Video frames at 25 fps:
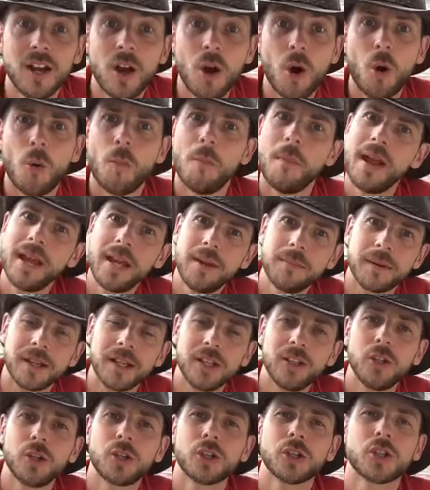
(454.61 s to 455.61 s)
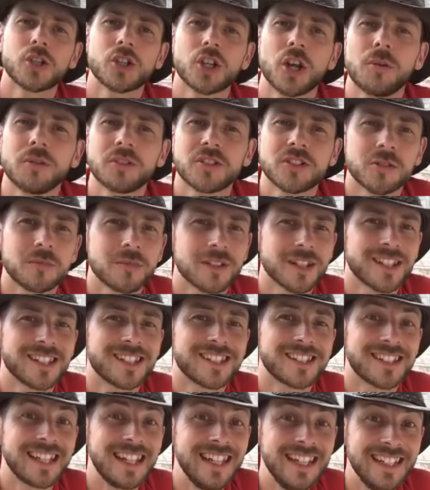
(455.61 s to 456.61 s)
Or maybe you could show us some of the
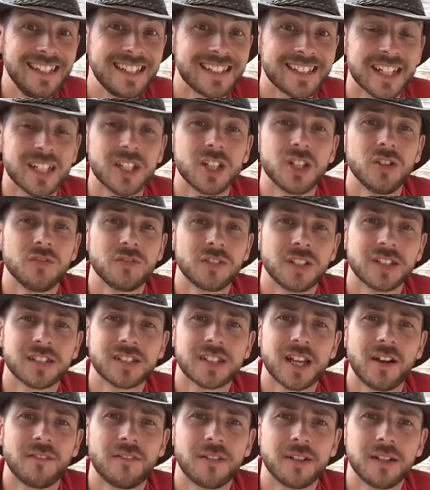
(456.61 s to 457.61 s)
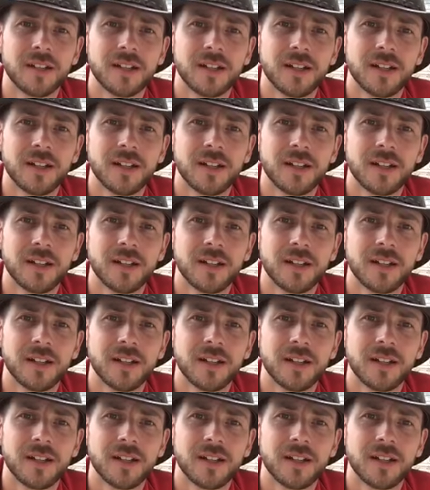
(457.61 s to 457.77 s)
seeds that you've discovered.